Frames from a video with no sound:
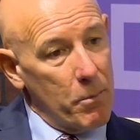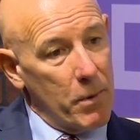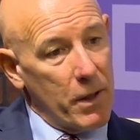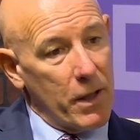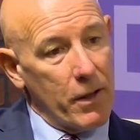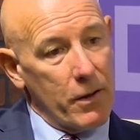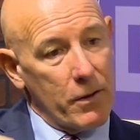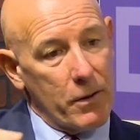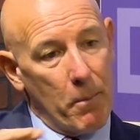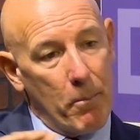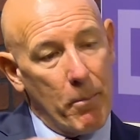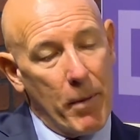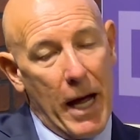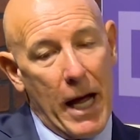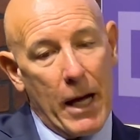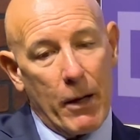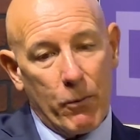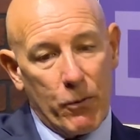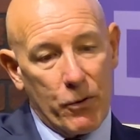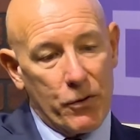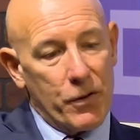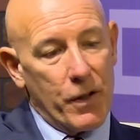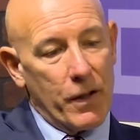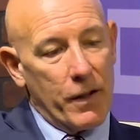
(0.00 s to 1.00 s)
because a
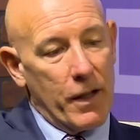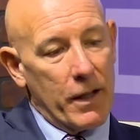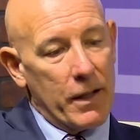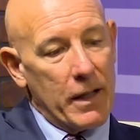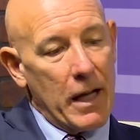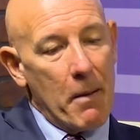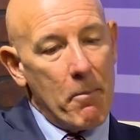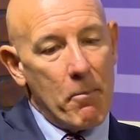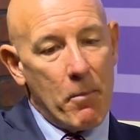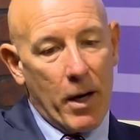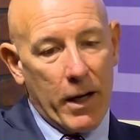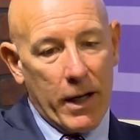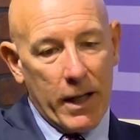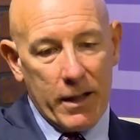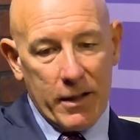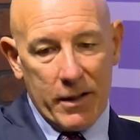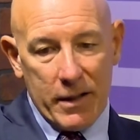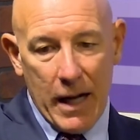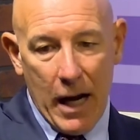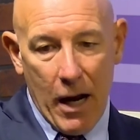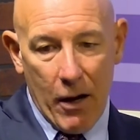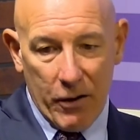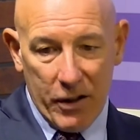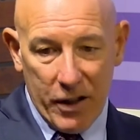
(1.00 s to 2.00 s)
bank will see that that money is
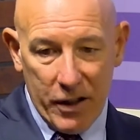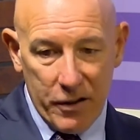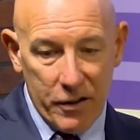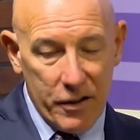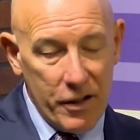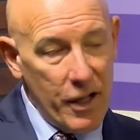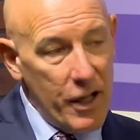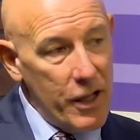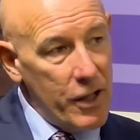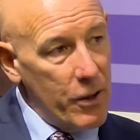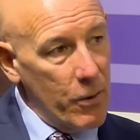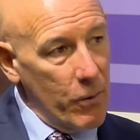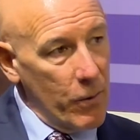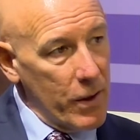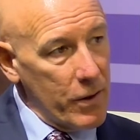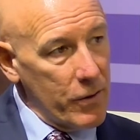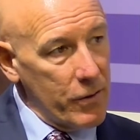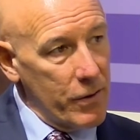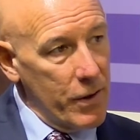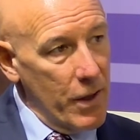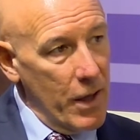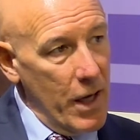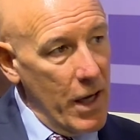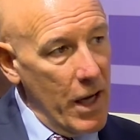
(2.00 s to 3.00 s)
now
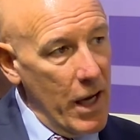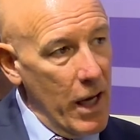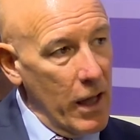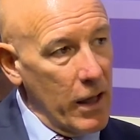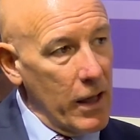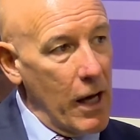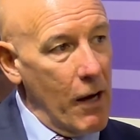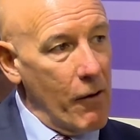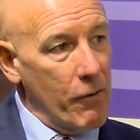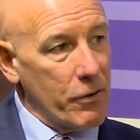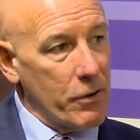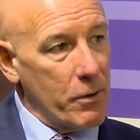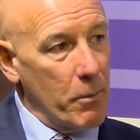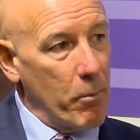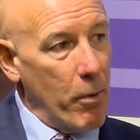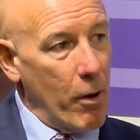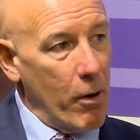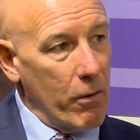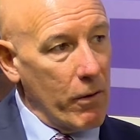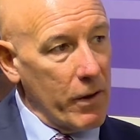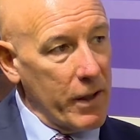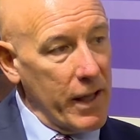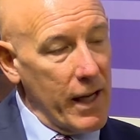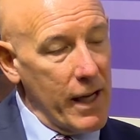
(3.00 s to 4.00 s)
continuous and allow us to
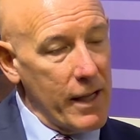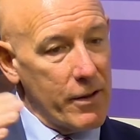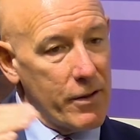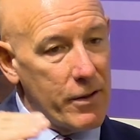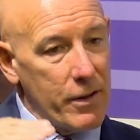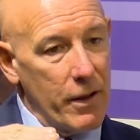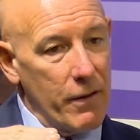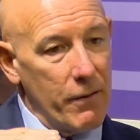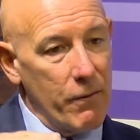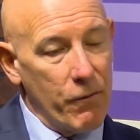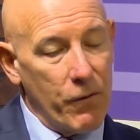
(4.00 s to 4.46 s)
borrow against it.